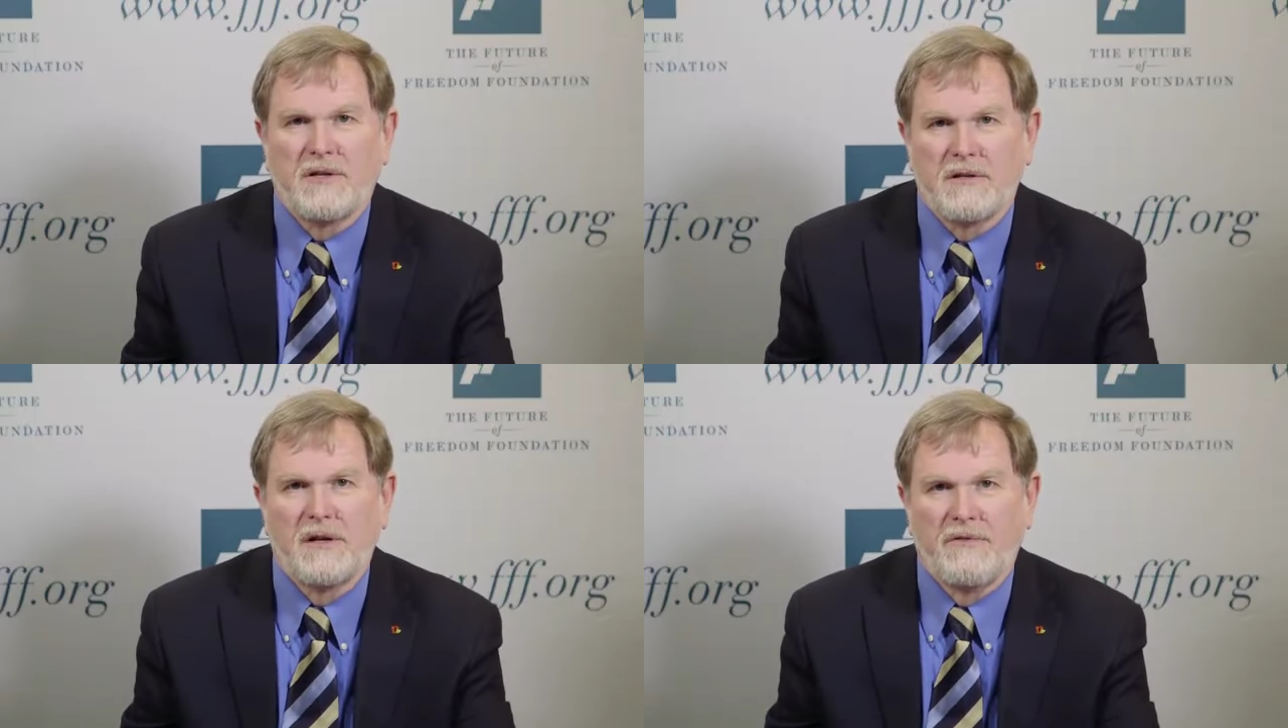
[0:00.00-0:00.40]

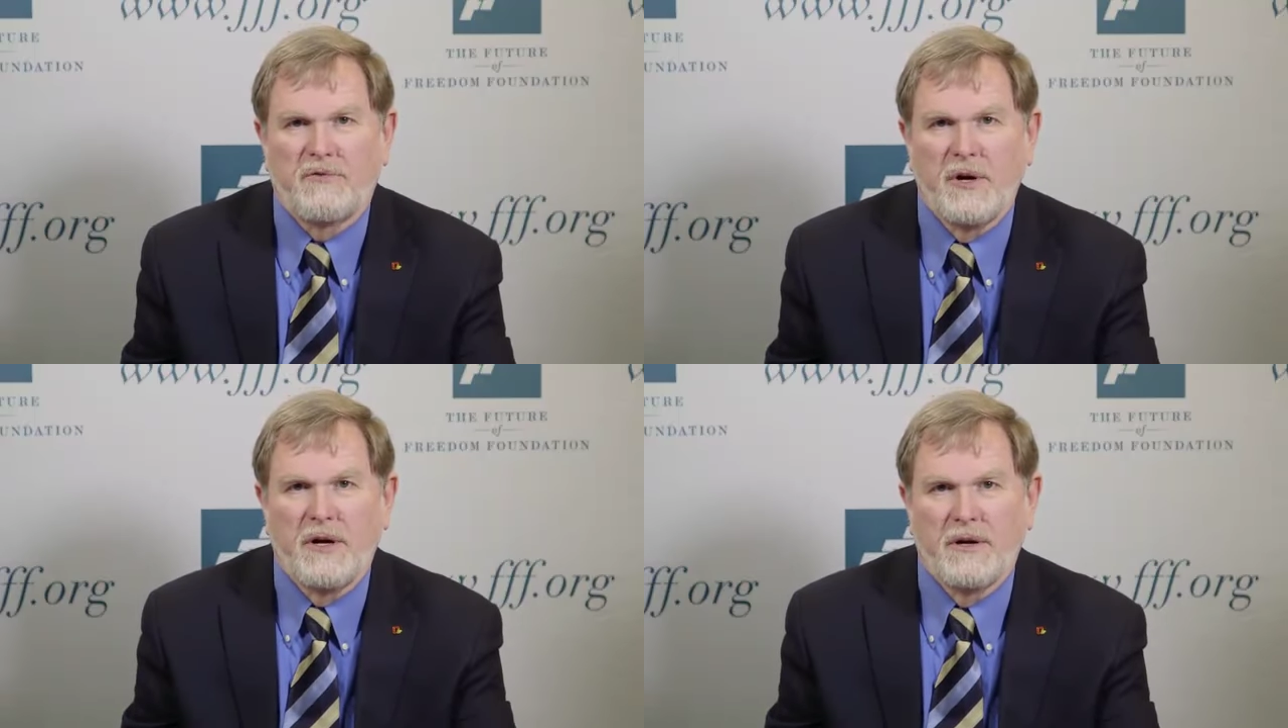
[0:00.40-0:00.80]
to the
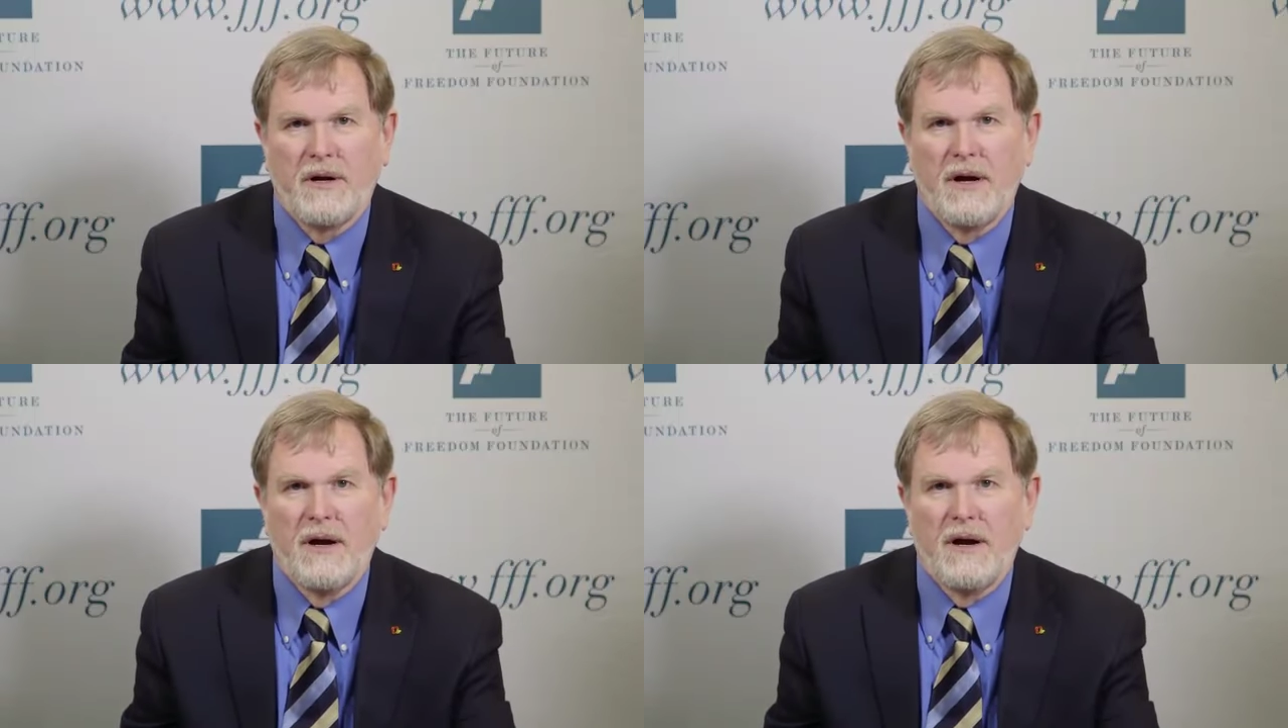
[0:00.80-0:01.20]
left
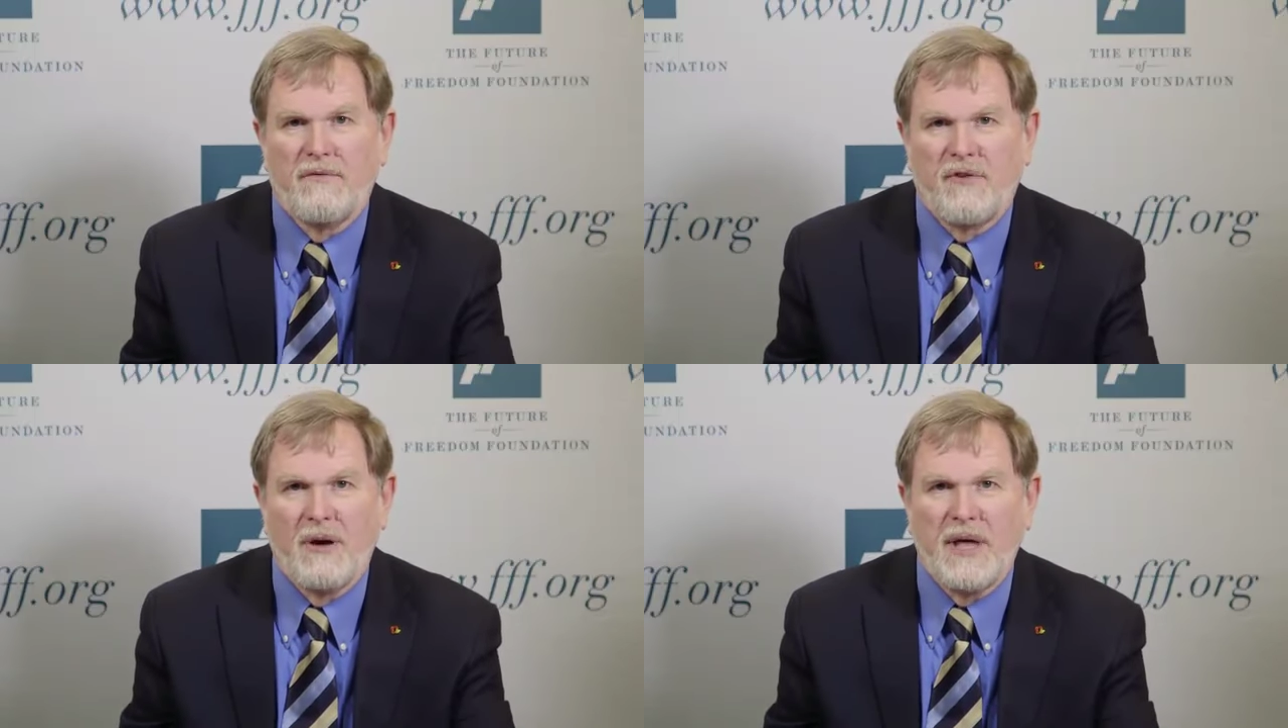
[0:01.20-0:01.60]
rear
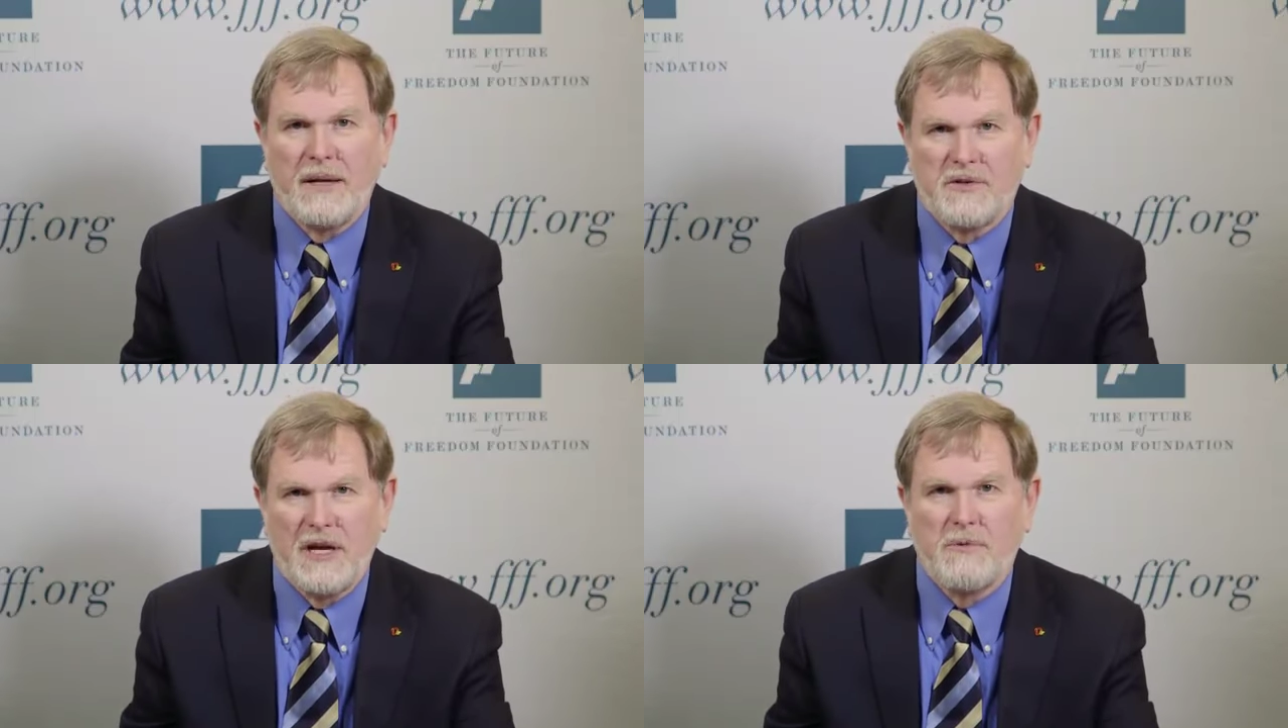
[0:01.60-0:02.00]
from
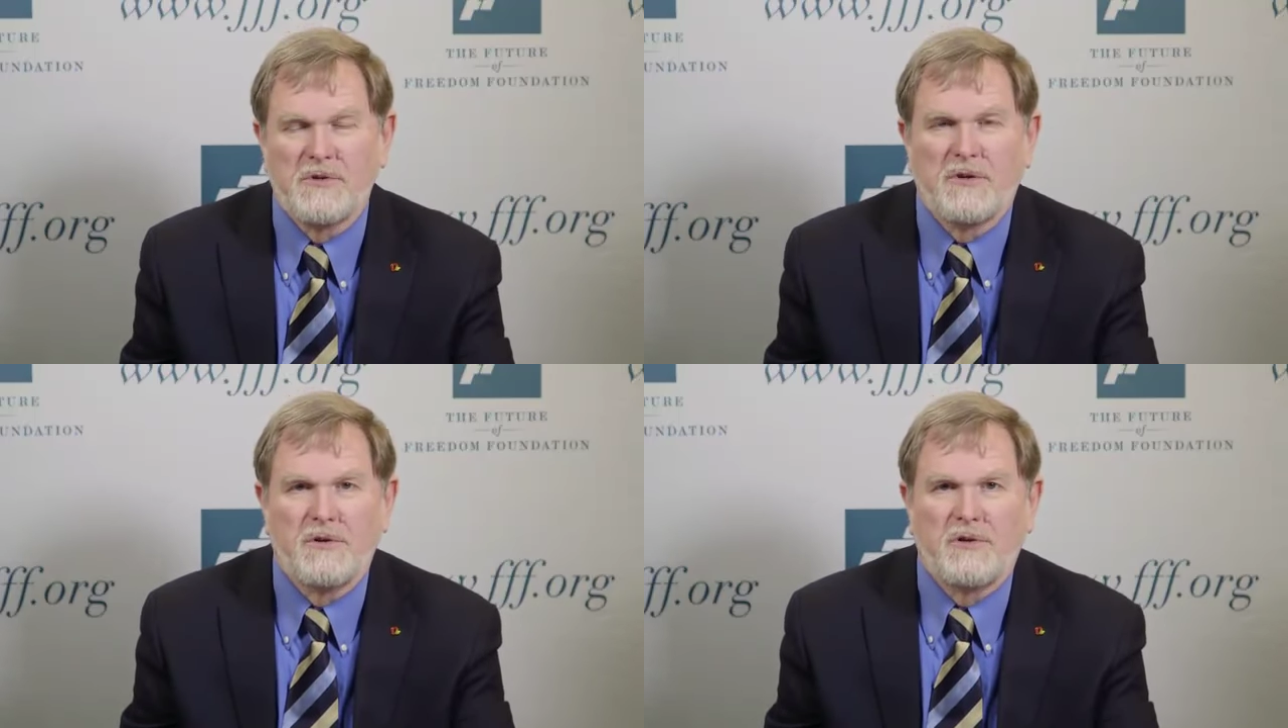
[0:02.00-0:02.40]
that
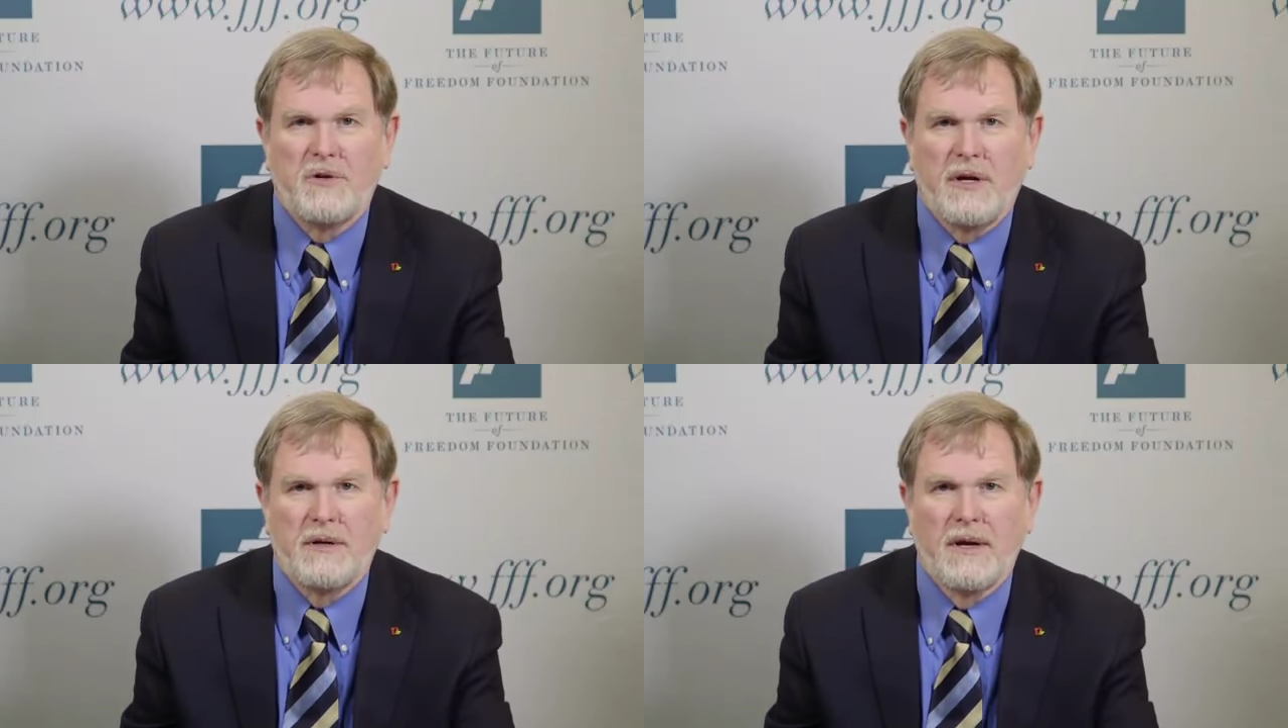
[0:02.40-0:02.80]
sequence of the
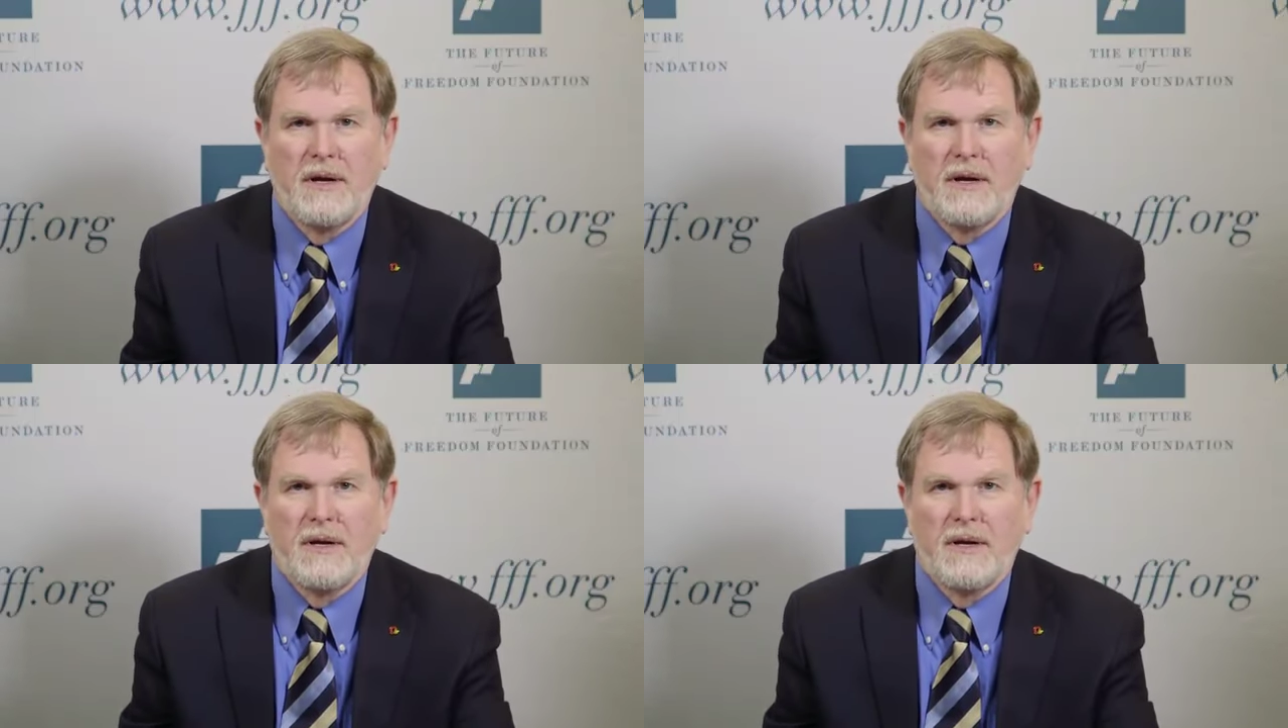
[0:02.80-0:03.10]
shooting,